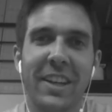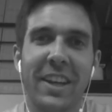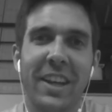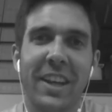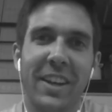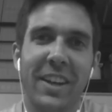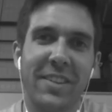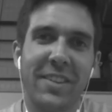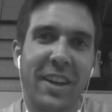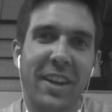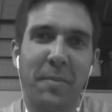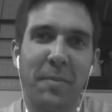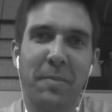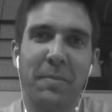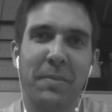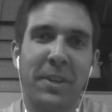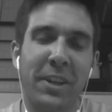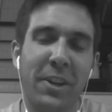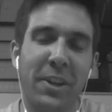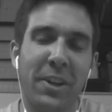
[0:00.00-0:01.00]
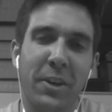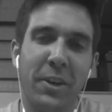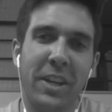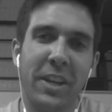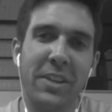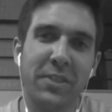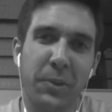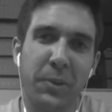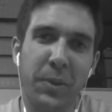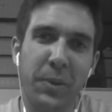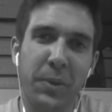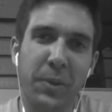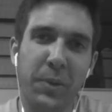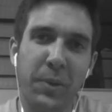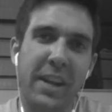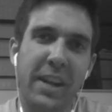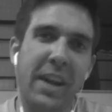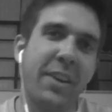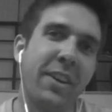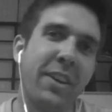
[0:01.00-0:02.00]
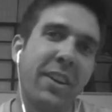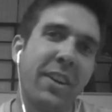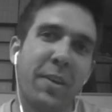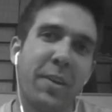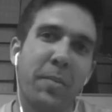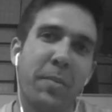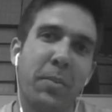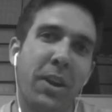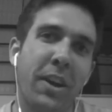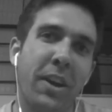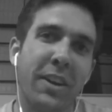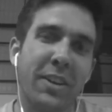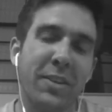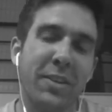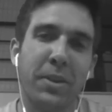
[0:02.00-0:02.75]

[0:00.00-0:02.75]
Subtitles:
and it's not easily written out in a lot of blogs.